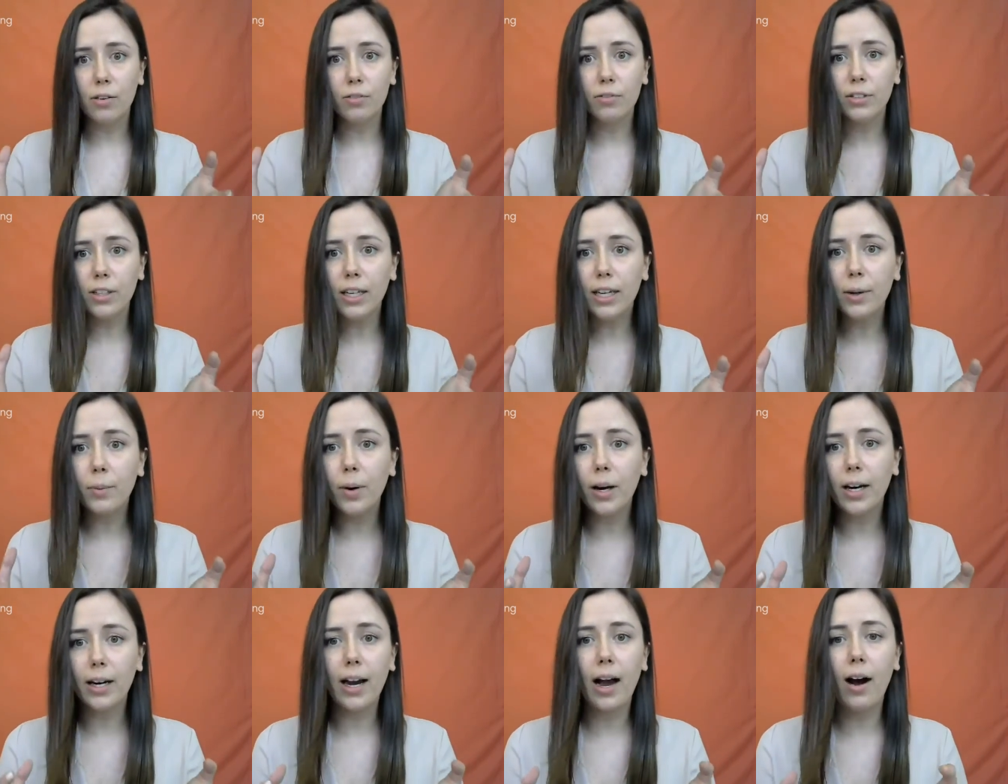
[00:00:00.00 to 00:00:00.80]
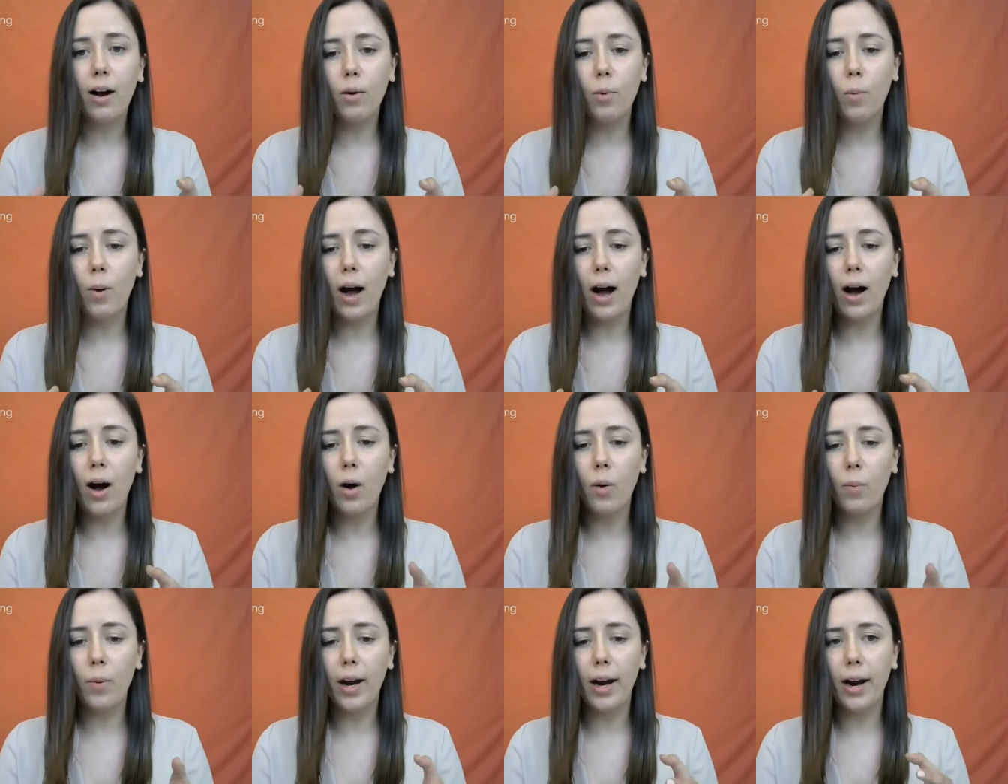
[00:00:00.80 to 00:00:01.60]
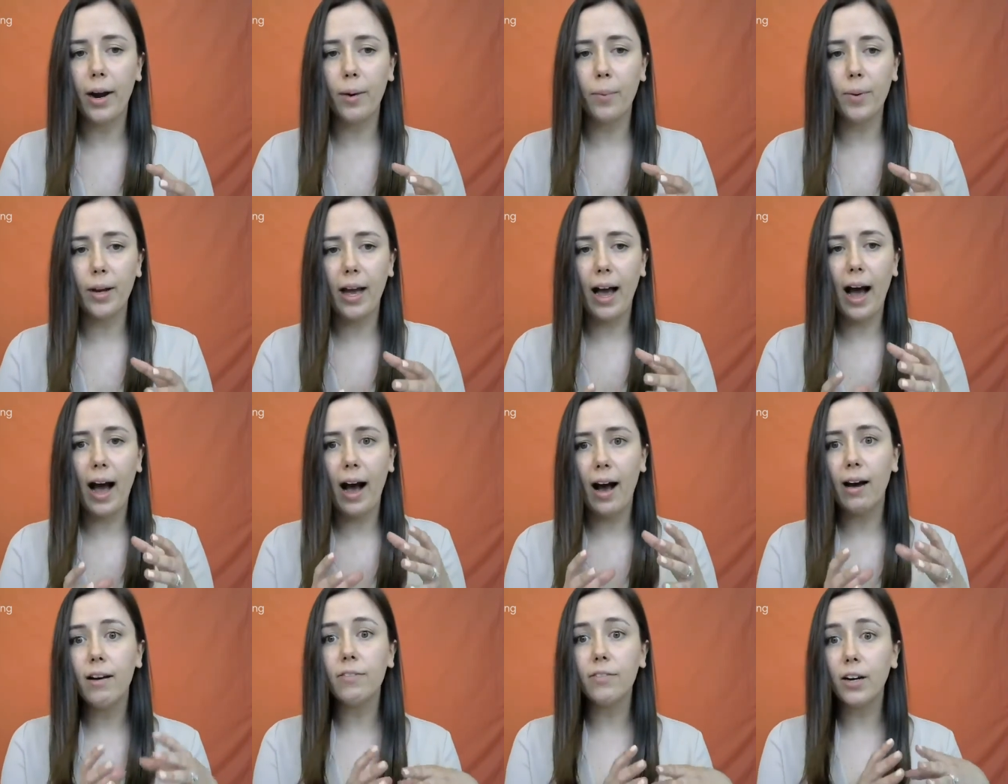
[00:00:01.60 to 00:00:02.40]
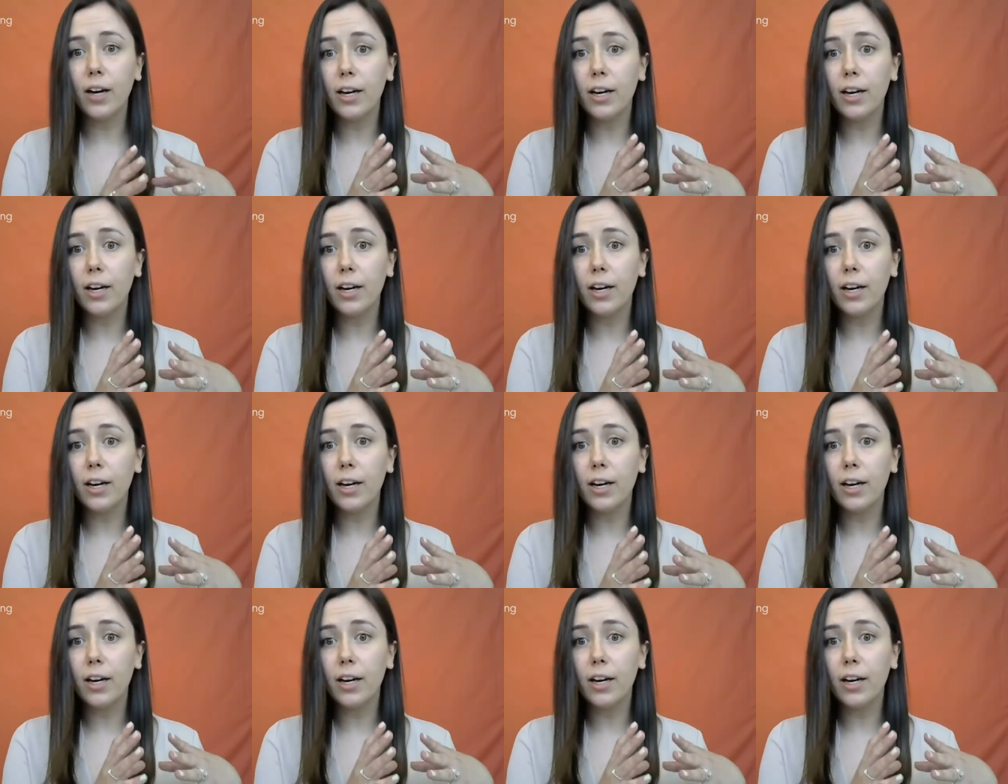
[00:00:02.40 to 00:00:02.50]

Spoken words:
really work out well where we have